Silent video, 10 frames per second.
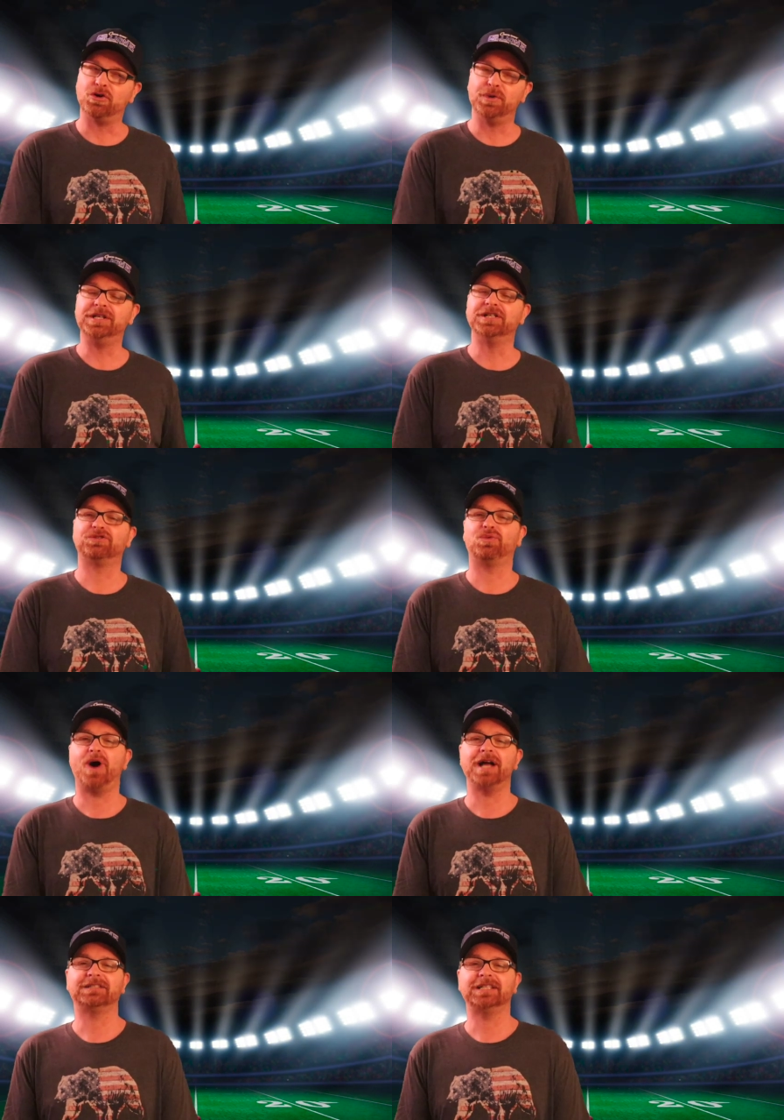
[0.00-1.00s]
We just
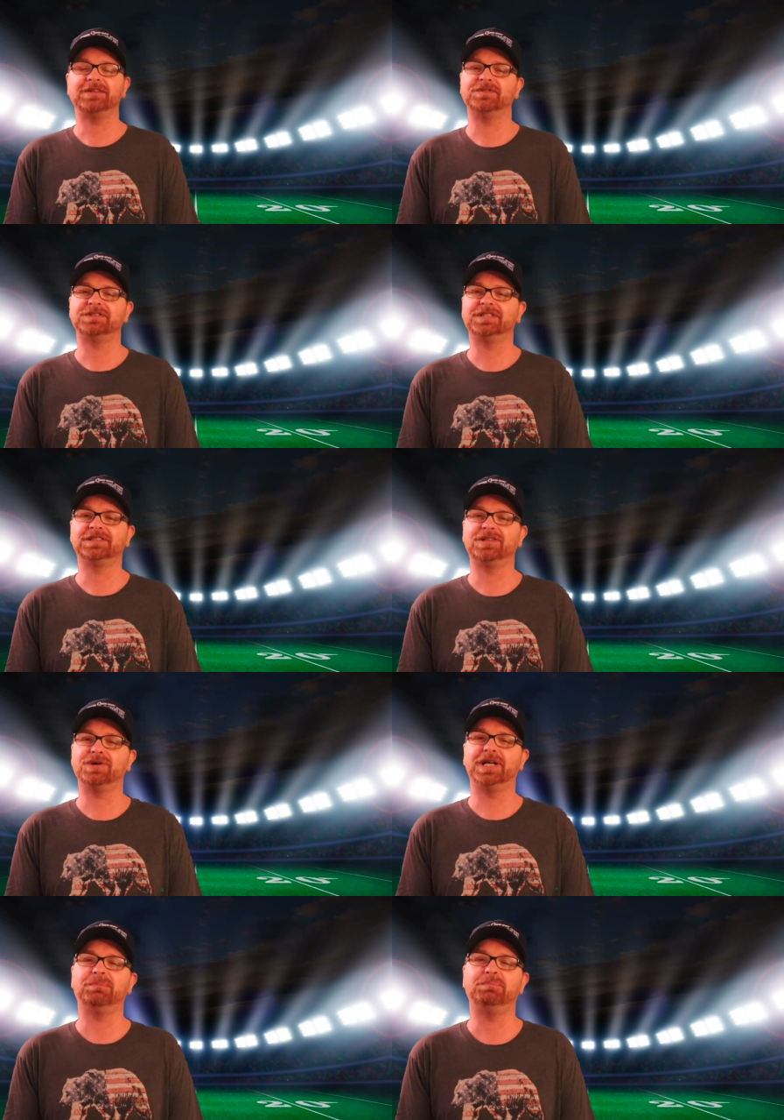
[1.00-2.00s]
watched San Francisco
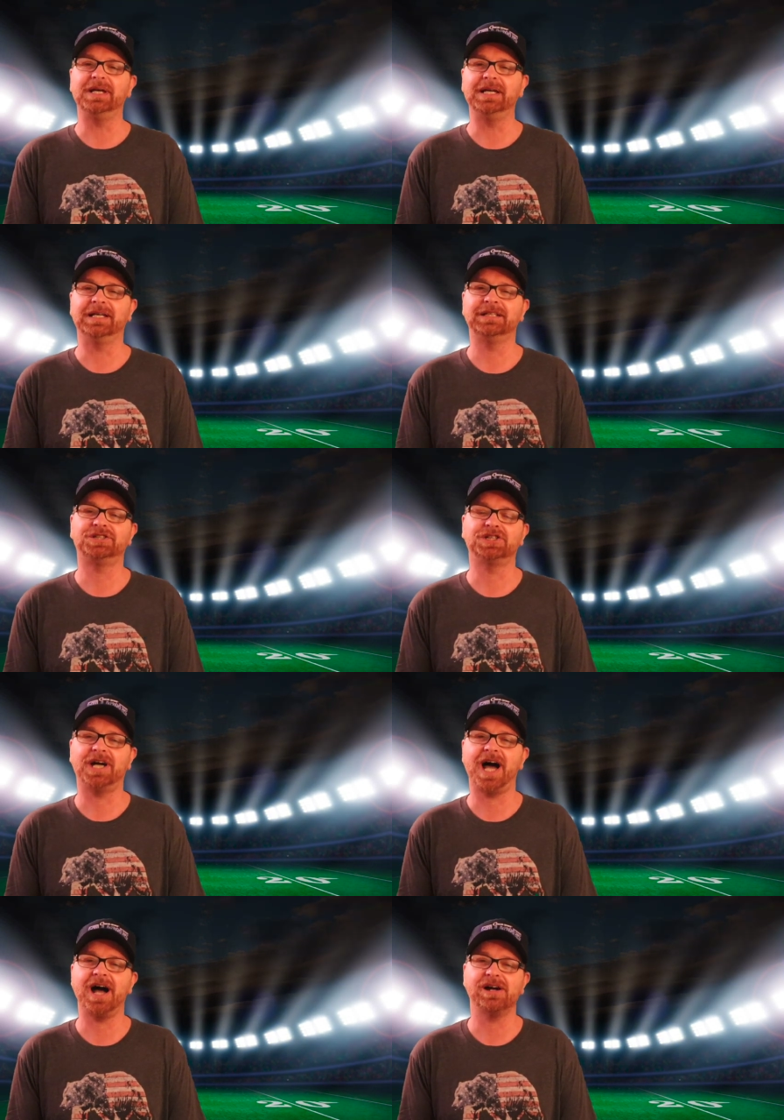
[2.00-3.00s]
get beat in
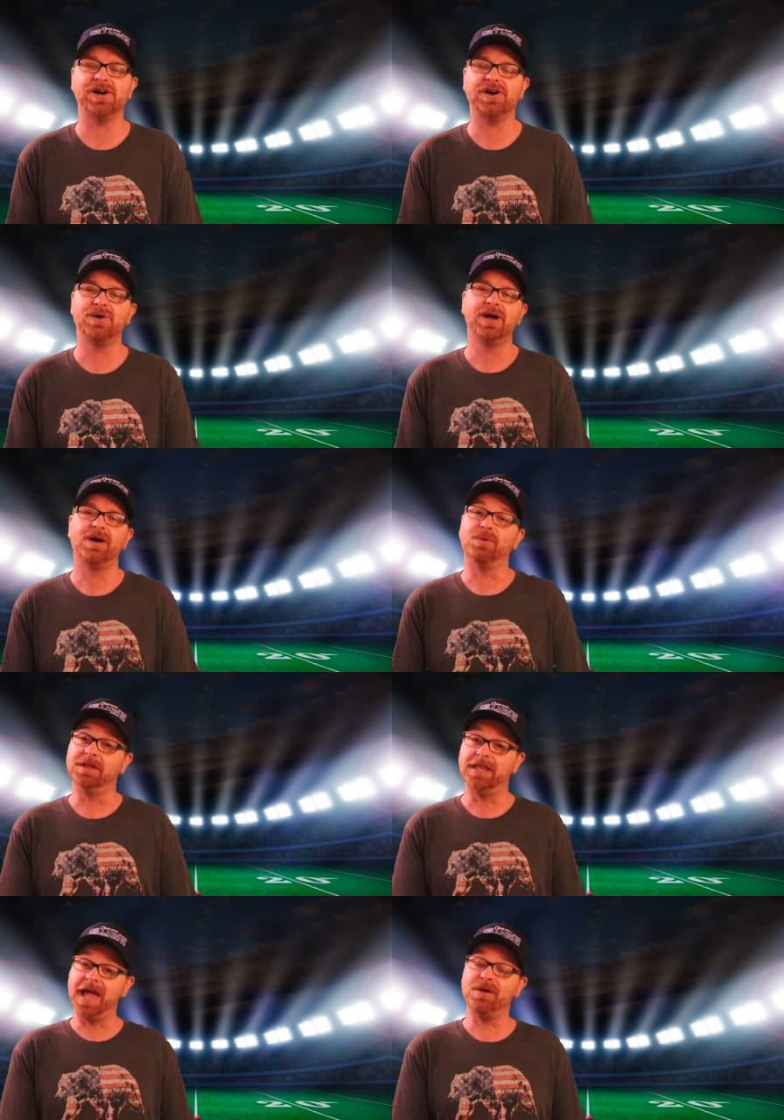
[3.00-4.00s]
Chicago
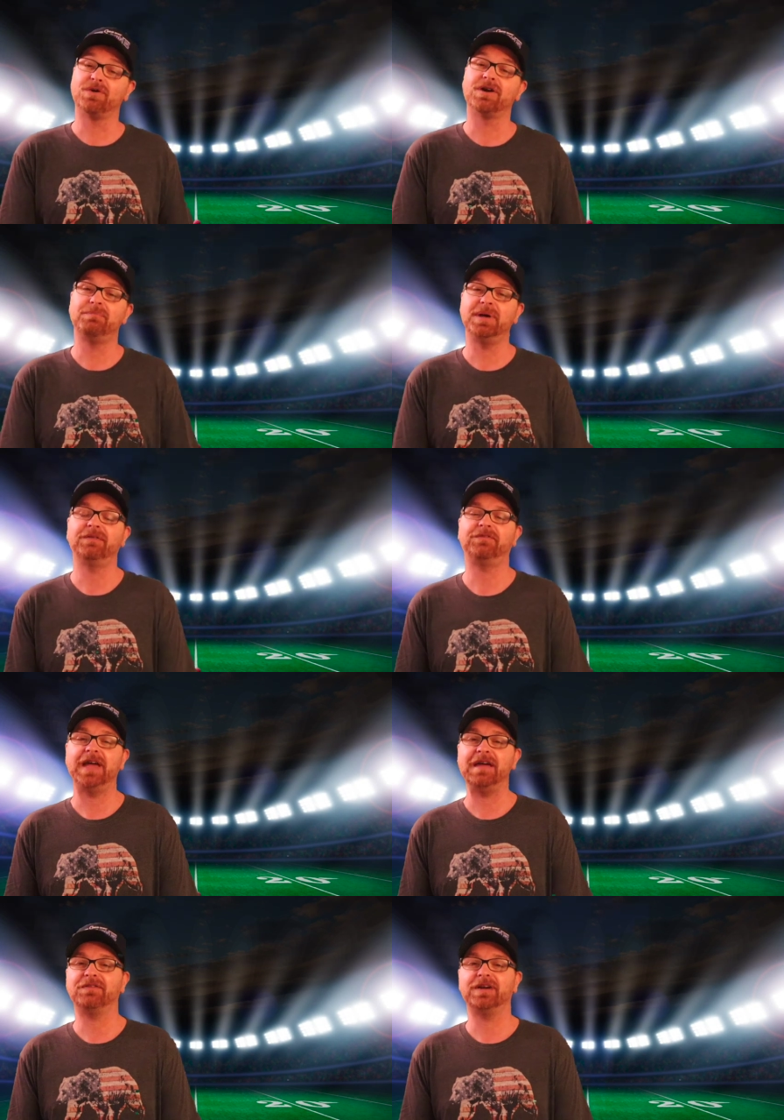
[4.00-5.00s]
when they were a big
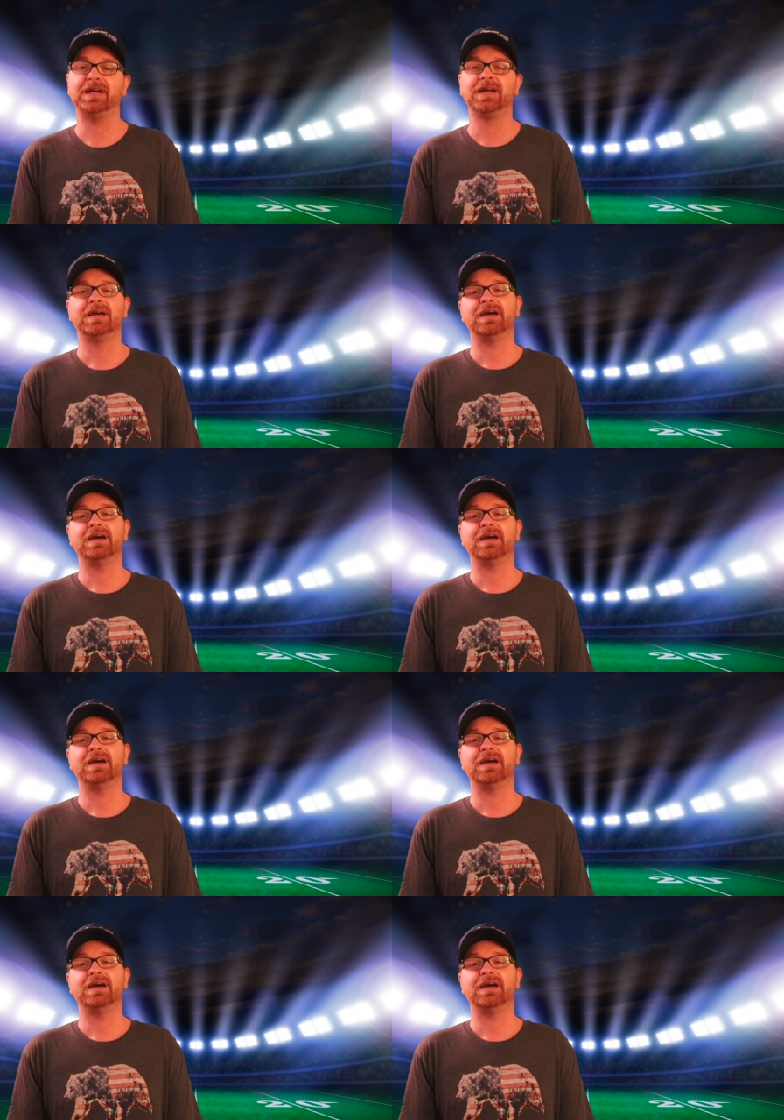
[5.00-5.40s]
favorite.